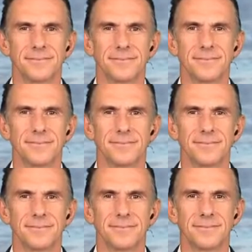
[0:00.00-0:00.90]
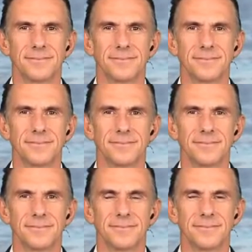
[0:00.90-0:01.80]

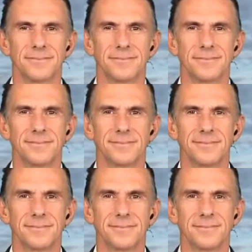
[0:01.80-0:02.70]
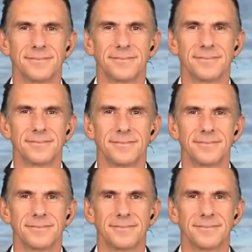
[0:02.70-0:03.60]

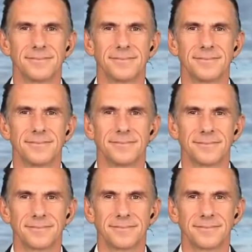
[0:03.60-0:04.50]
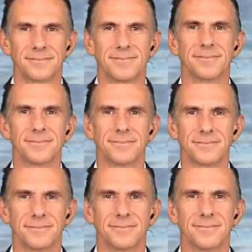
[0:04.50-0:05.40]

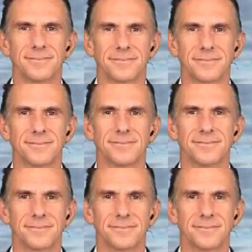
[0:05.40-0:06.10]
(not speaking)